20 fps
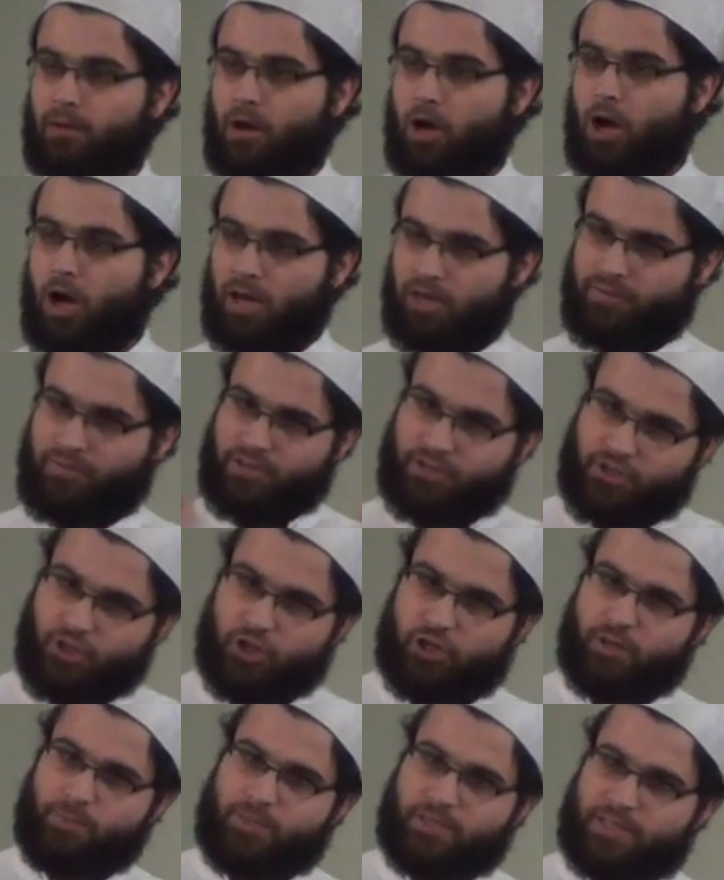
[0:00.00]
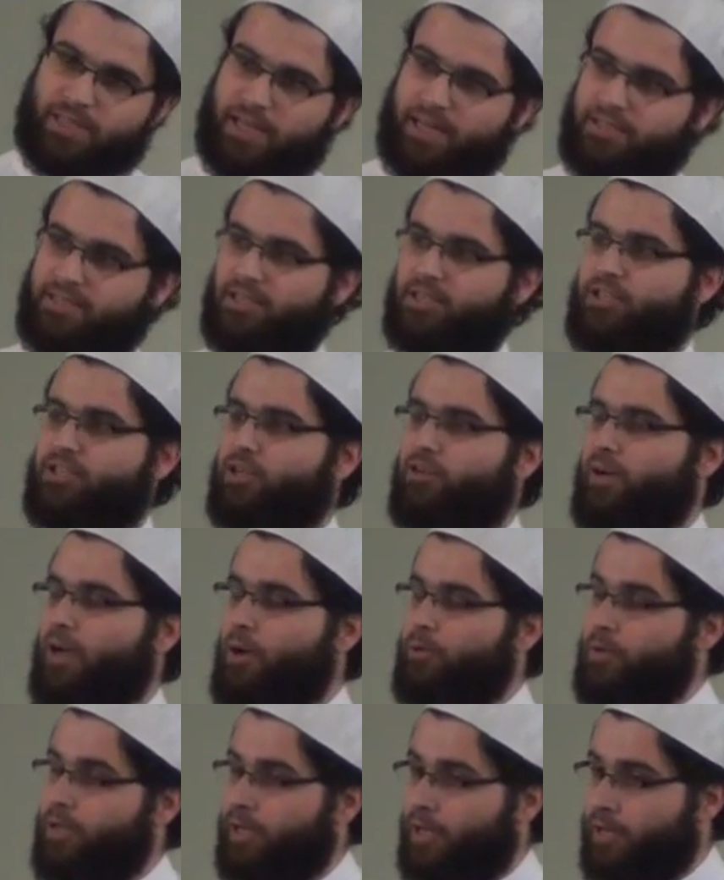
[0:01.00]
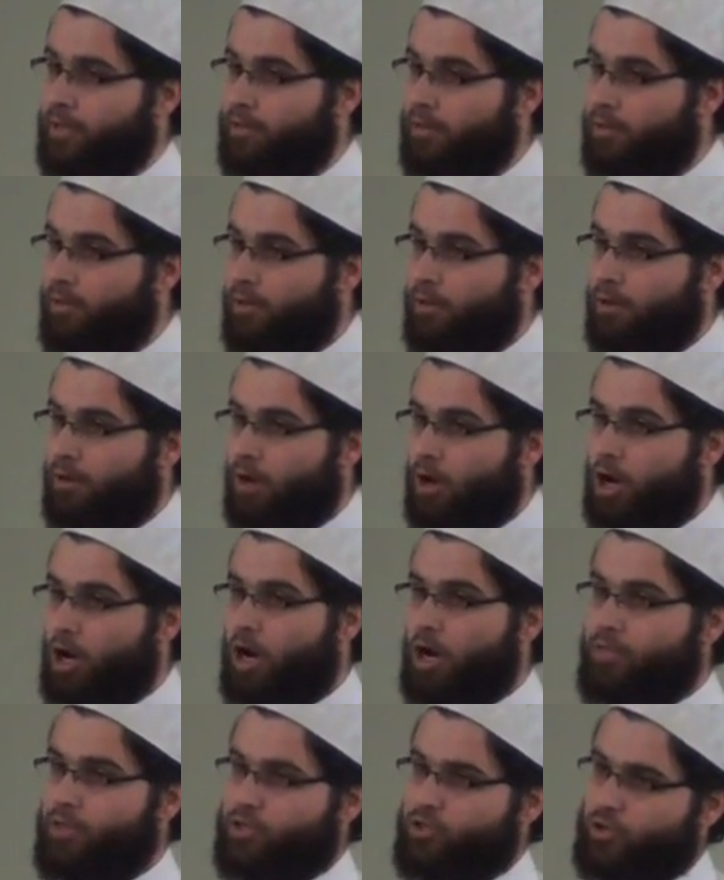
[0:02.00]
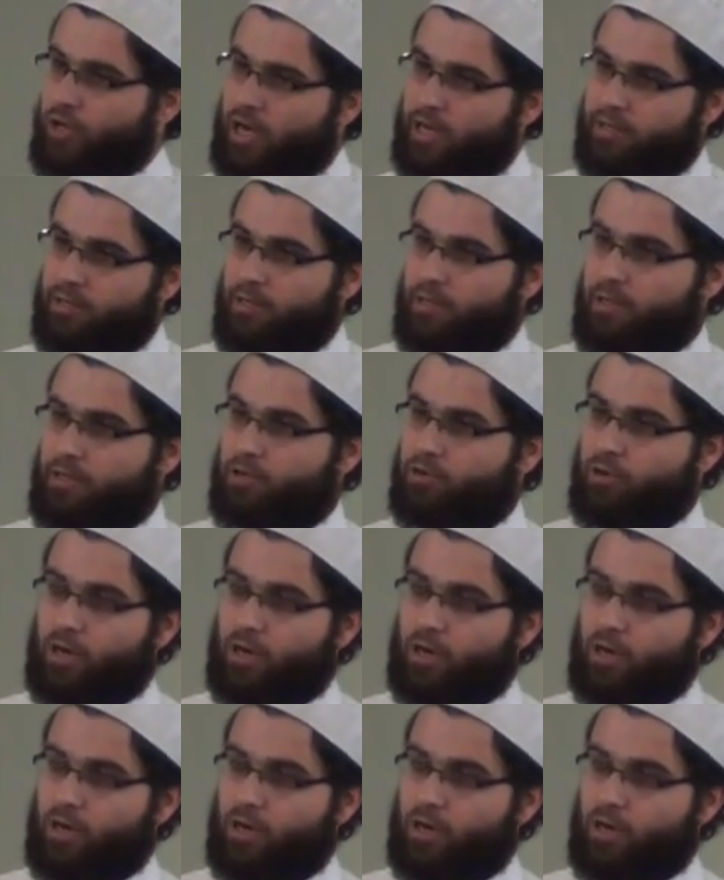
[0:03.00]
All of the circumstances surrounding it, all the trans,